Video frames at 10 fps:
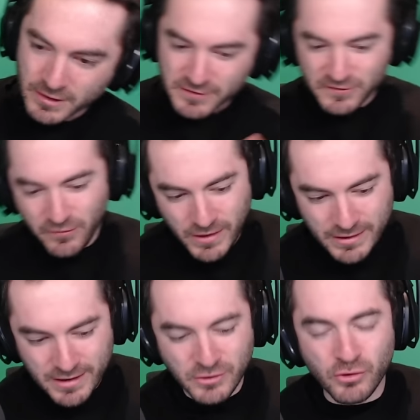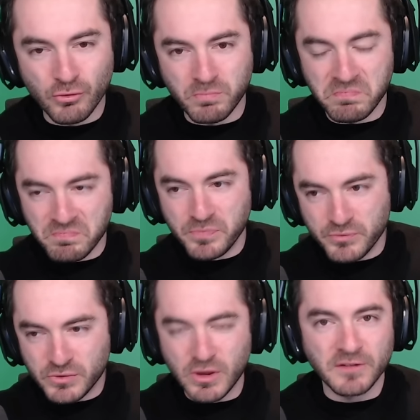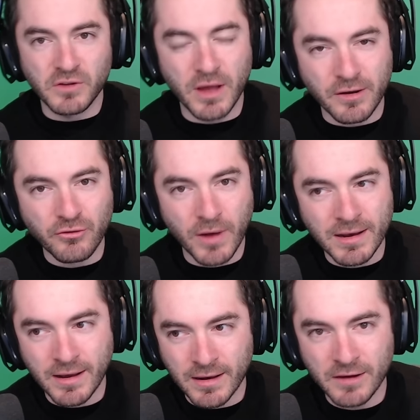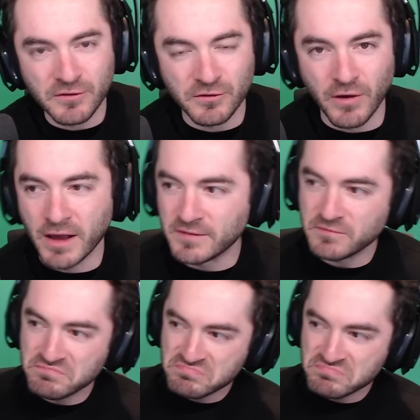civilian who does a lot of training and exercise,